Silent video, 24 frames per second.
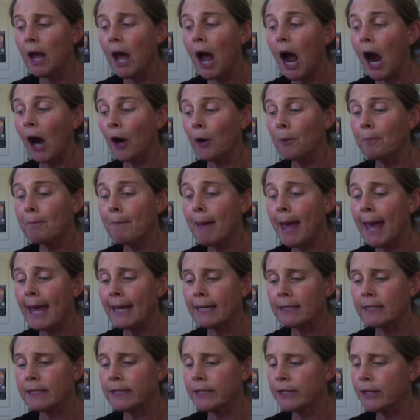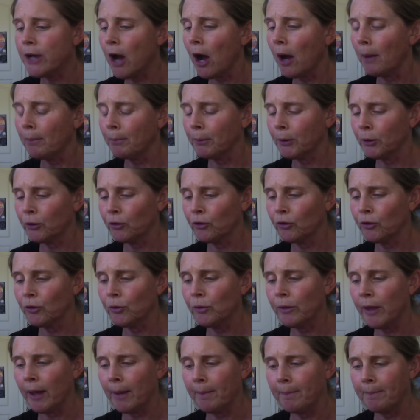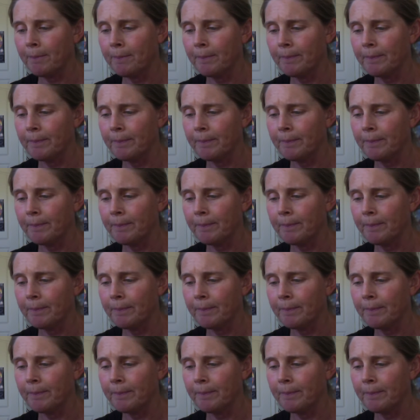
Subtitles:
Our men did not pursue them.